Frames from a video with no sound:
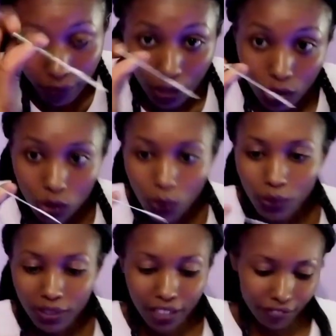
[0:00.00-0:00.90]
So
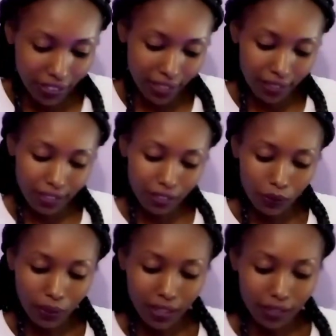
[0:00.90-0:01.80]
definitely
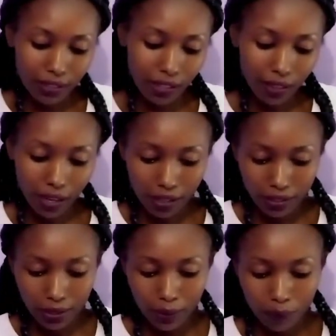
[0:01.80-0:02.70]
you can see
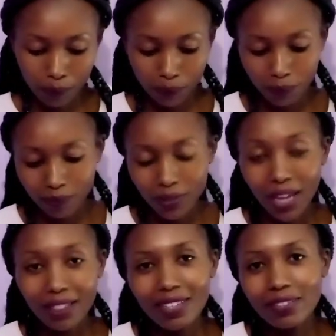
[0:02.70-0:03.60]
that
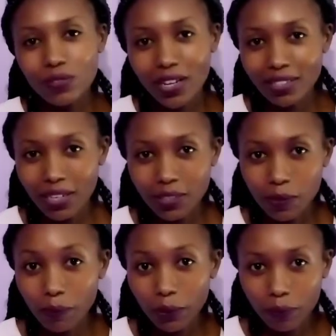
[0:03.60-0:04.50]
this is just a
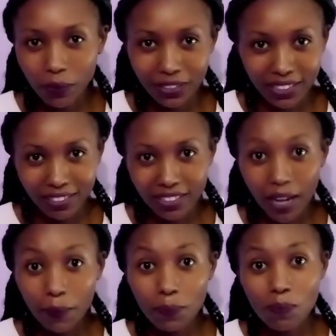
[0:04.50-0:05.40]
simple
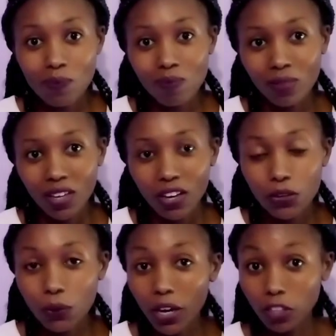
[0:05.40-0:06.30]
procedure.
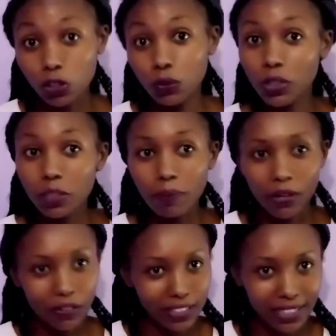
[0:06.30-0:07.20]
You can do it by
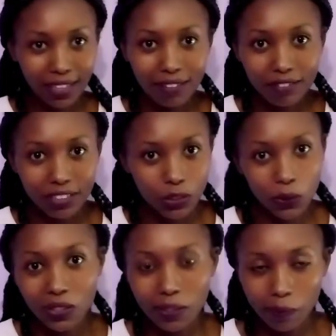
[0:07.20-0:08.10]
yourself. It's
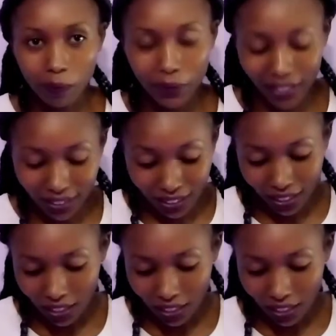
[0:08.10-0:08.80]
so simple.